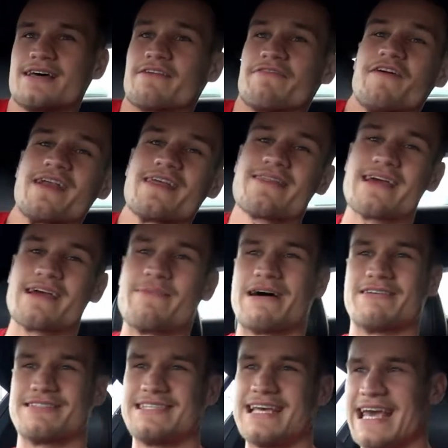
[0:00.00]
The funny thing
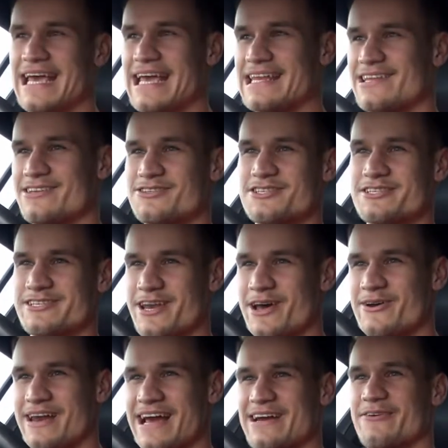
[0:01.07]
about sitting in the
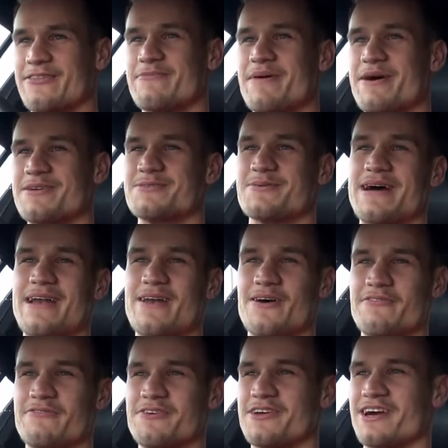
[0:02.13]
slow lane on the motorway, a
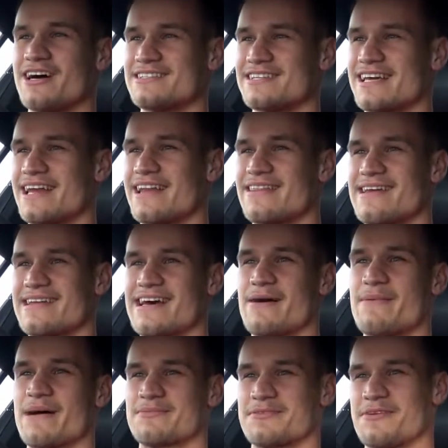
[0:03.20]
lot of you guys are going to think that
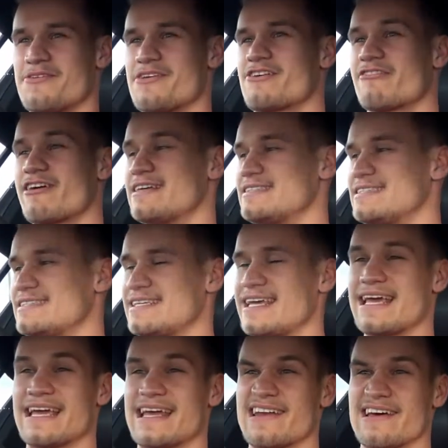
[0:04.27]
I'm absolutely crazy
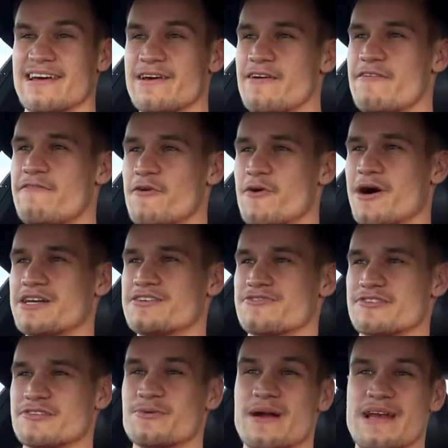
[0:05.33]
sitting in a
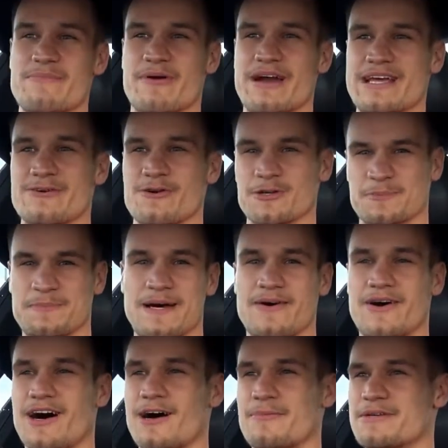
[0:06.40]
420 brake
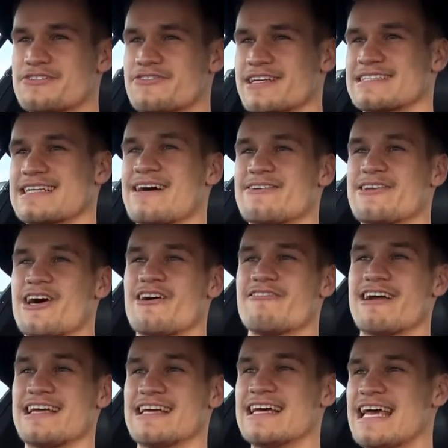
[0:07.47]
horsepower Arbitrix Audi
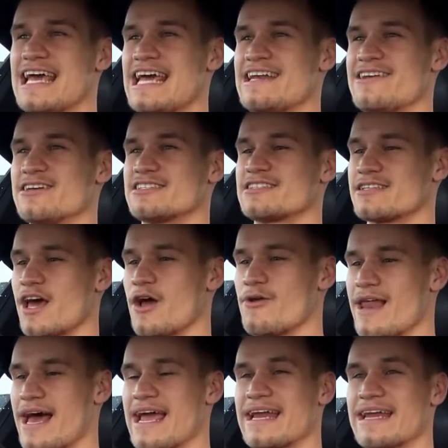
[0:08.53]
R8 in the slow
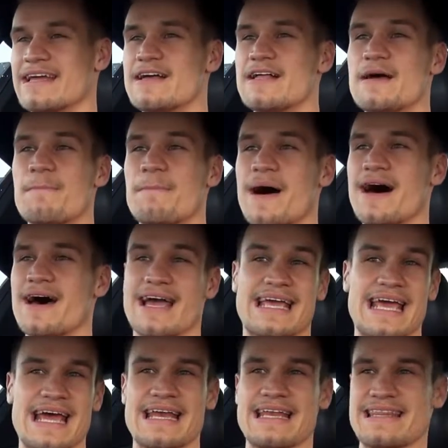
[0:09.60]
lane. But
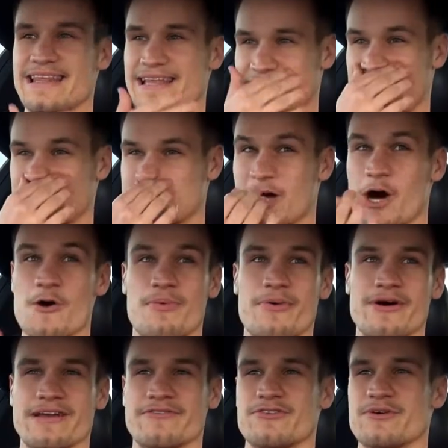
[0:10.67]
again, that's the whole
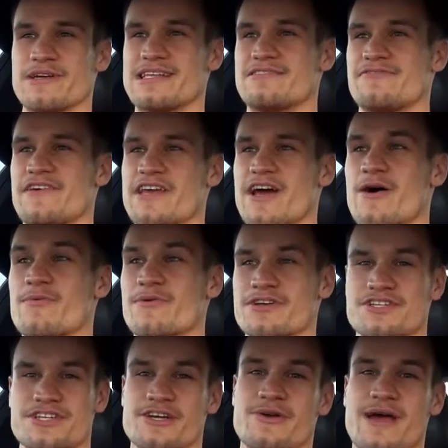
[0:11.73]
point of doing this video. I want
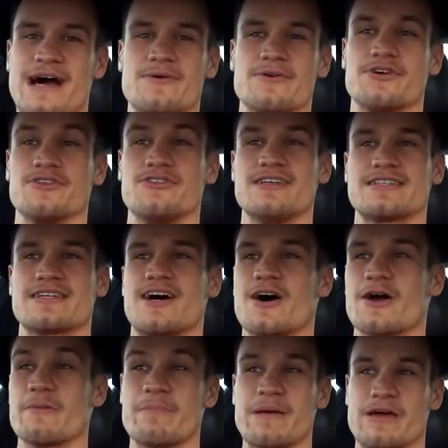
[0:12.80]
to show you how good this
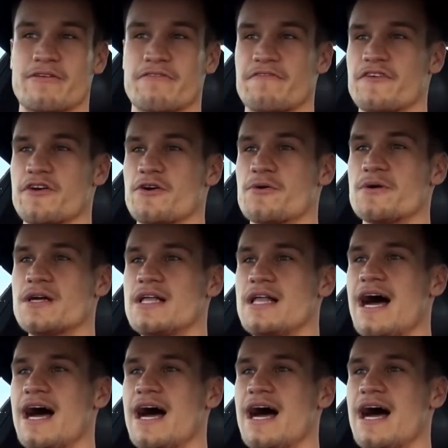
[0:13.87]
car can be on fuel,